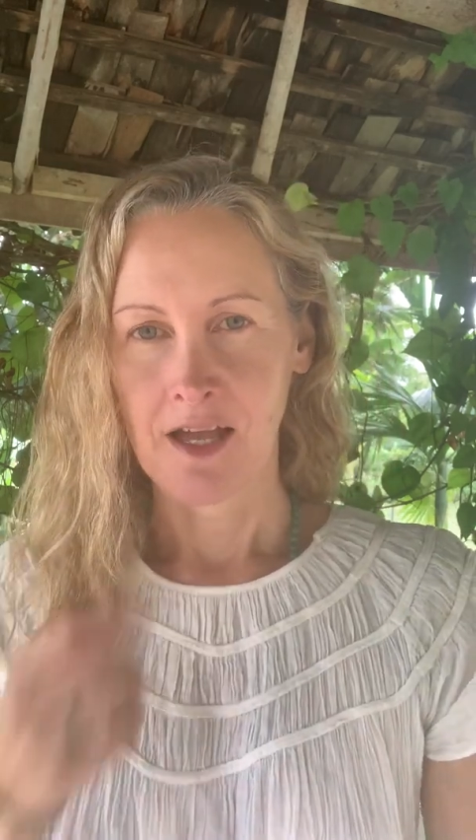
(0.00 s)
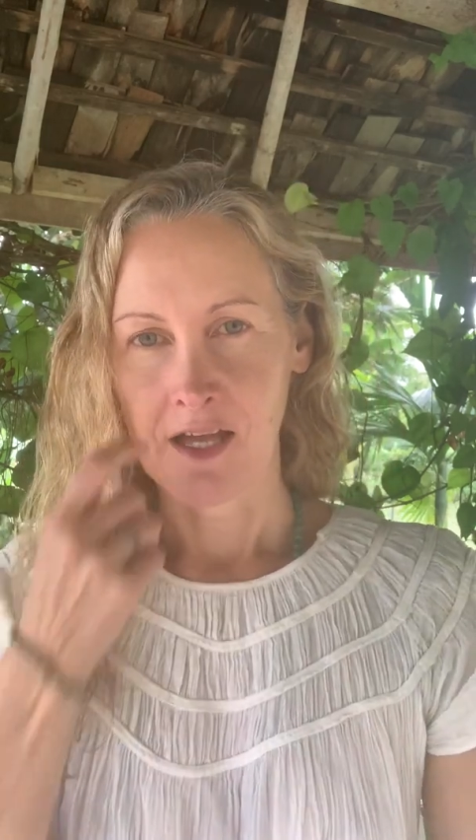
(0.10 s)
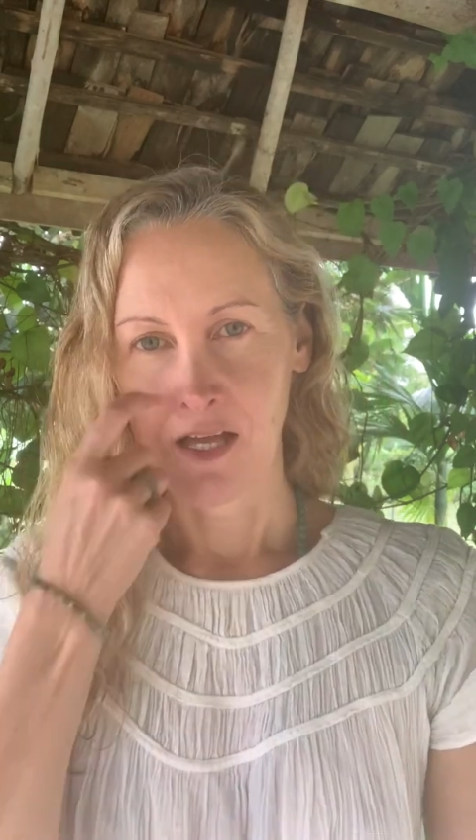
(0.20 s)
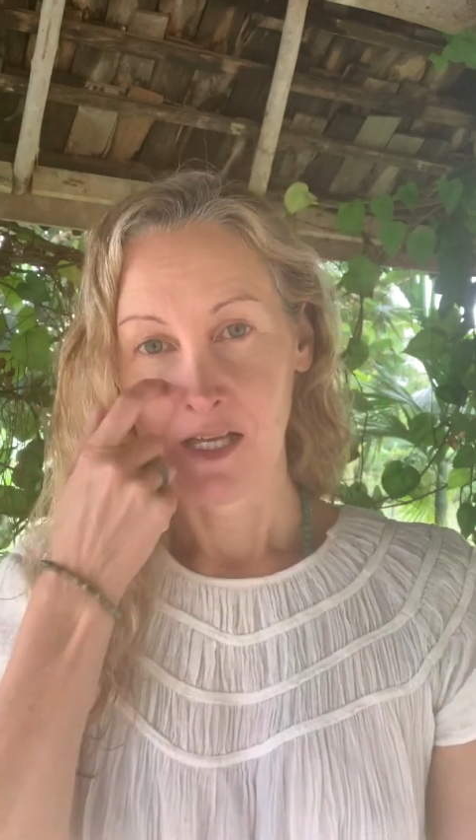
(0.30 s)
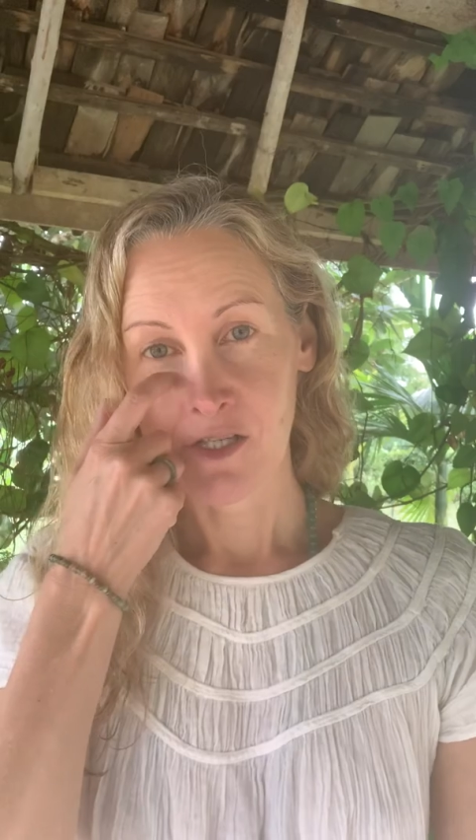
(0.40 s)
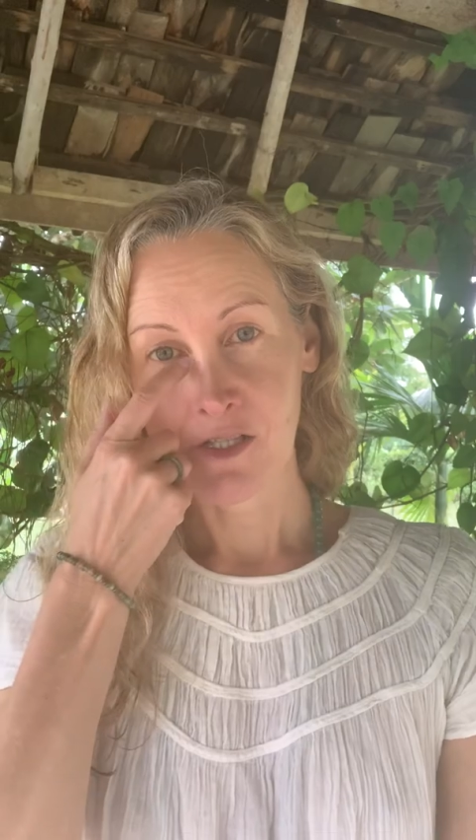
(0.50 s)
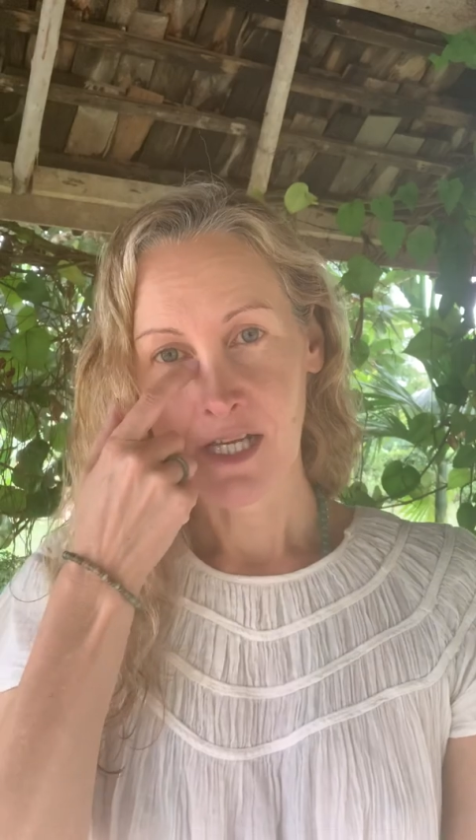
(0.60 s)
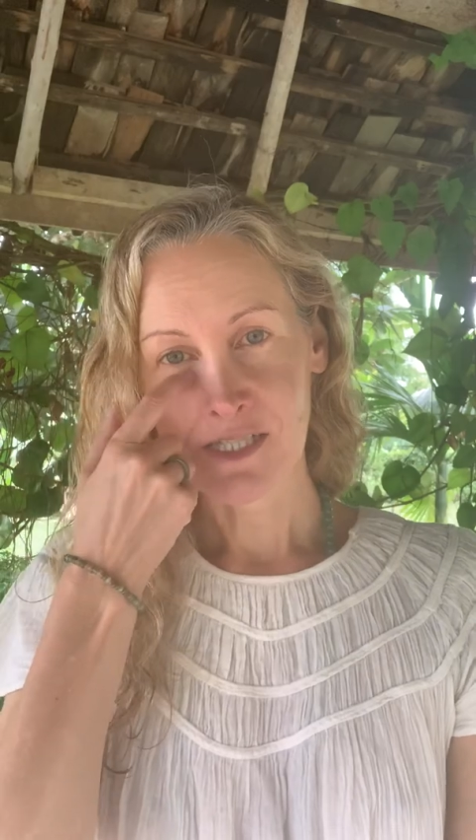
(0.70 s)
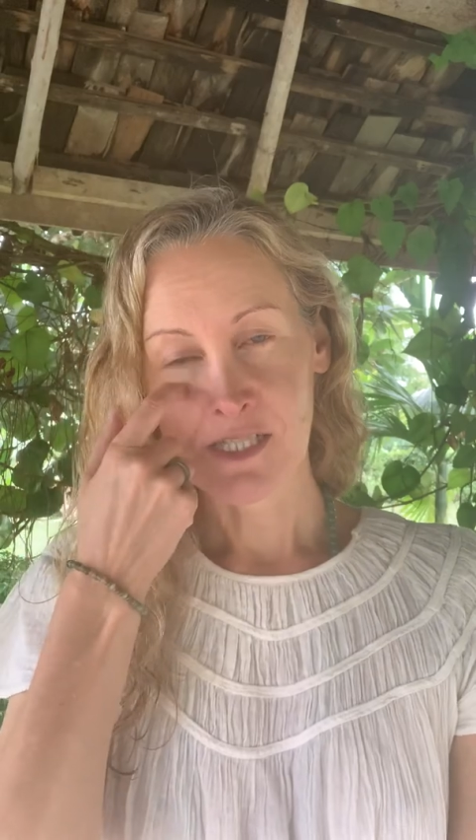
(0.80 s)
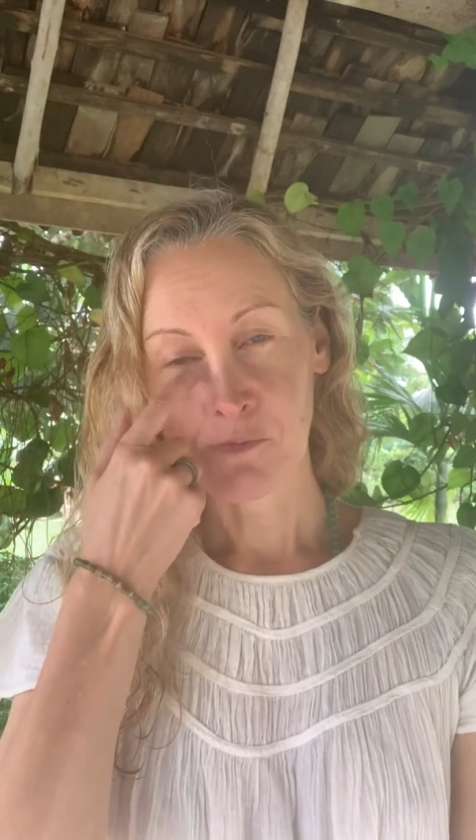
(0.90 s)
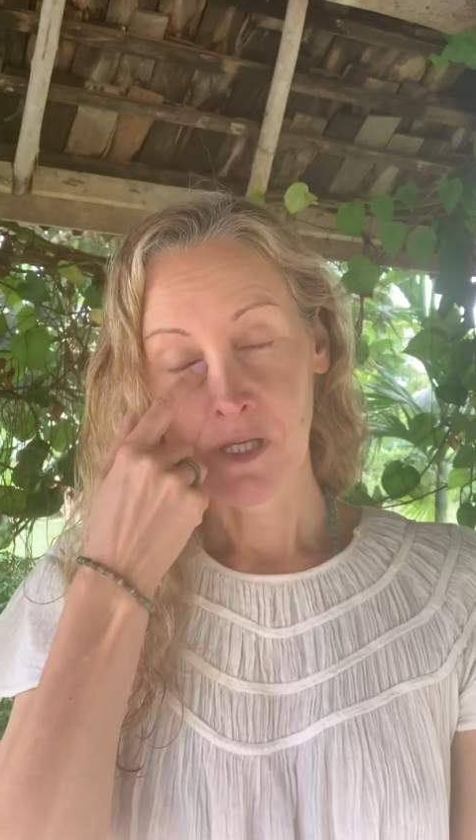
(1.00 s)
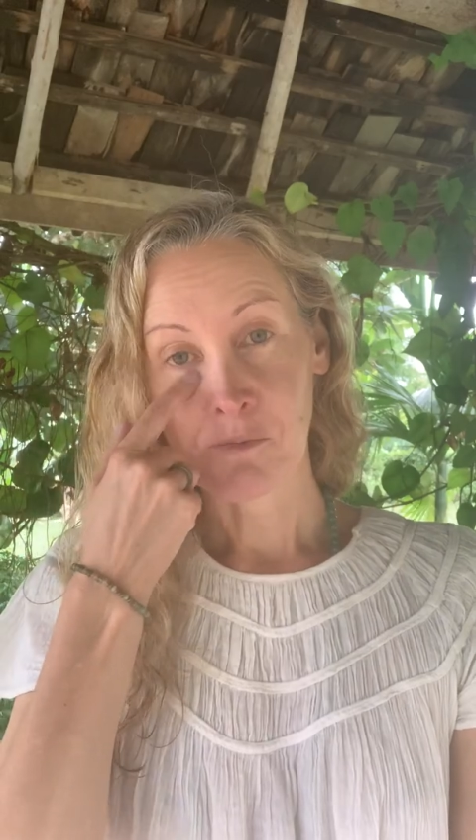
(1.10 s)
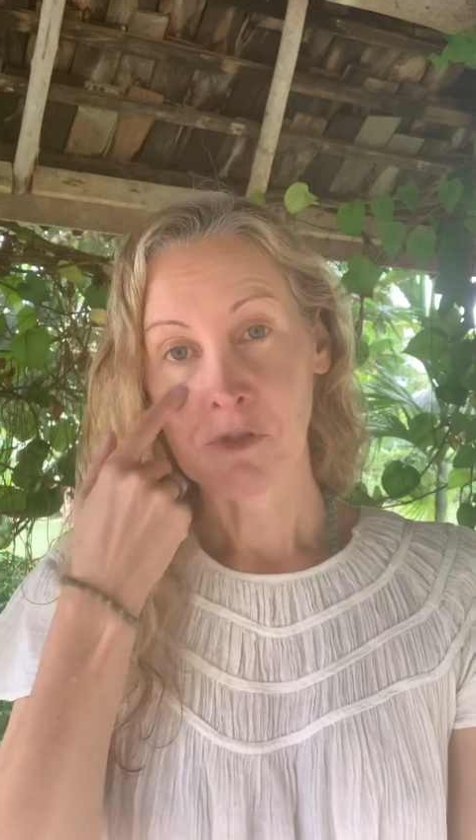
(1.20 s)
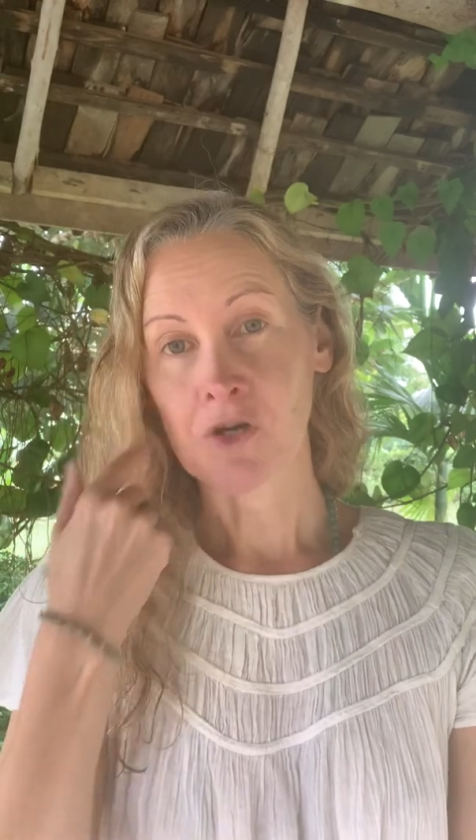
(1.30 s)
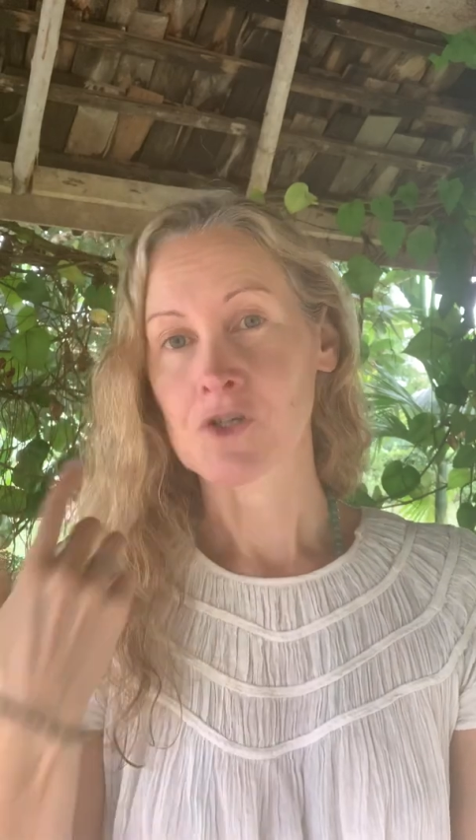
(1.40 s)
it could actually be a
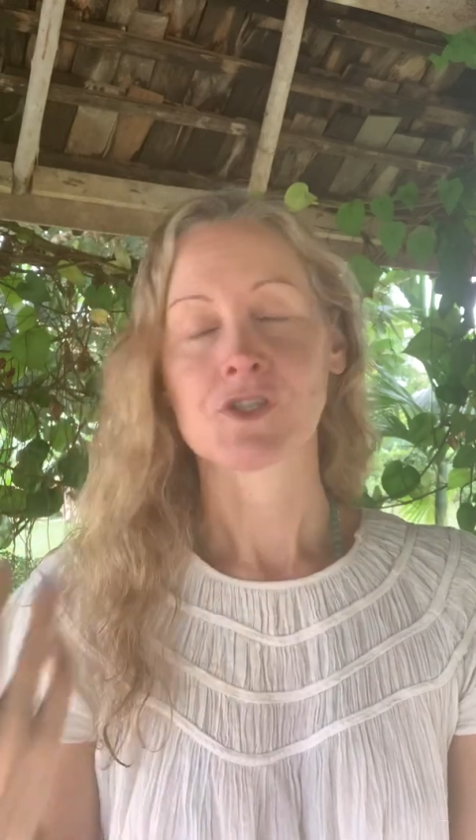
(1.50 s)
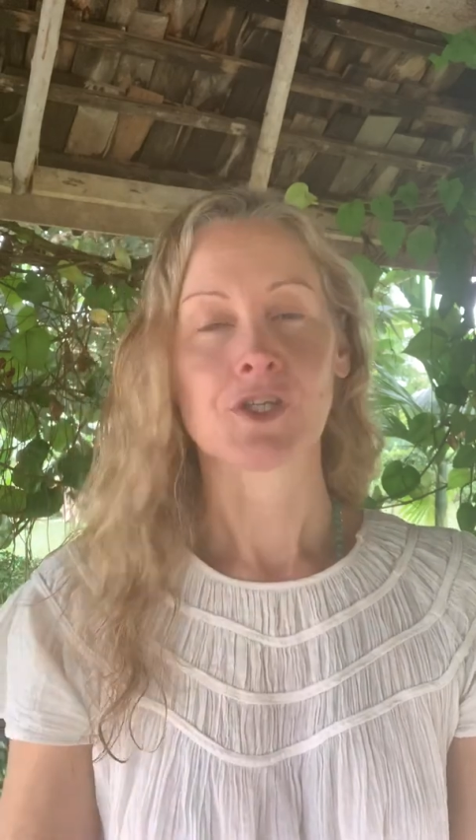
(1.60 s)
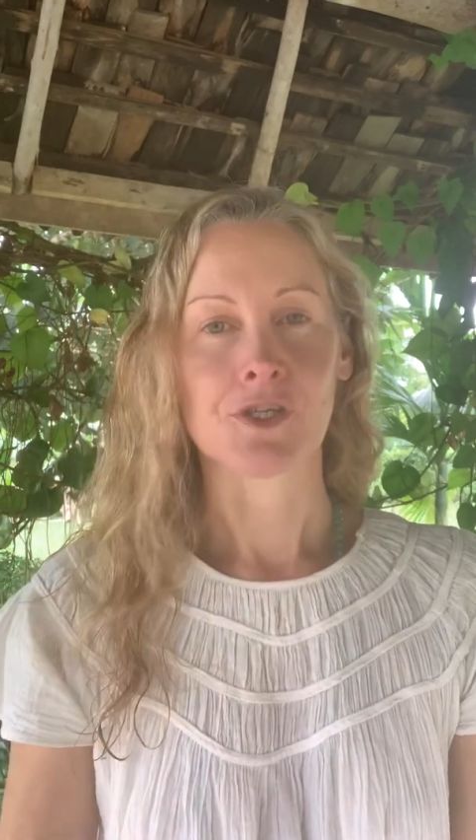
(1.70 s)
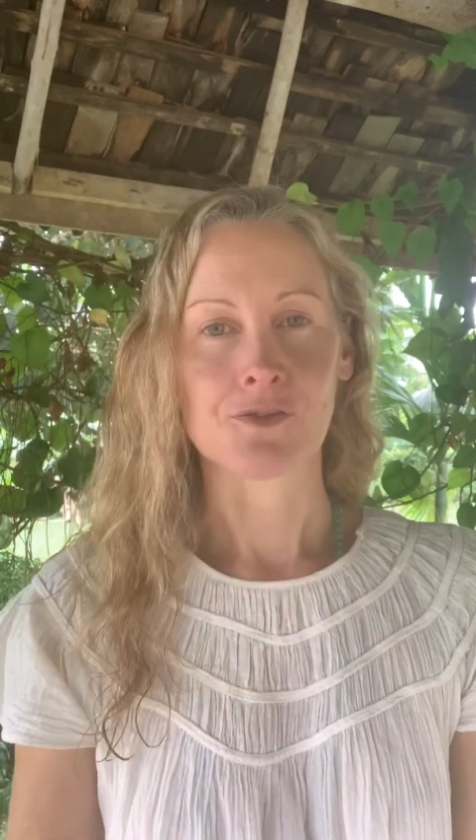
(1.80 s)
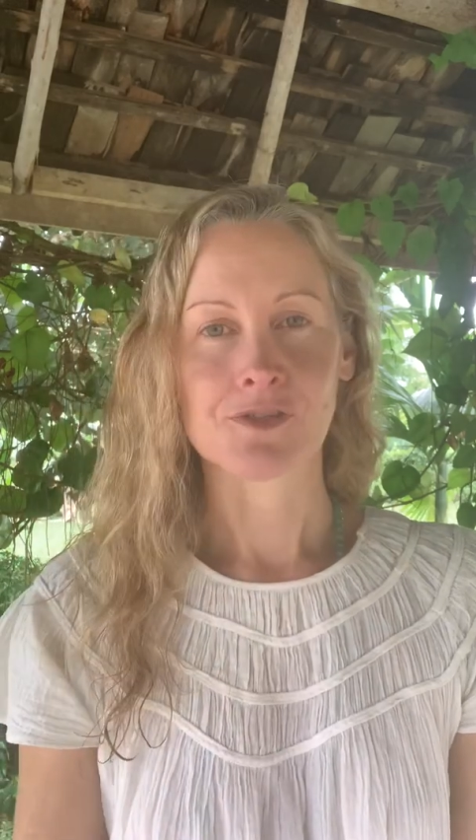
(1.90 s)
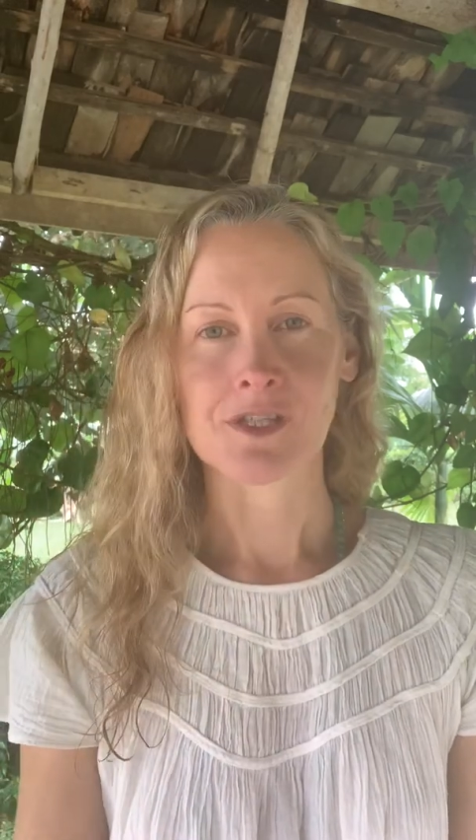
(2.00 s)
blog too.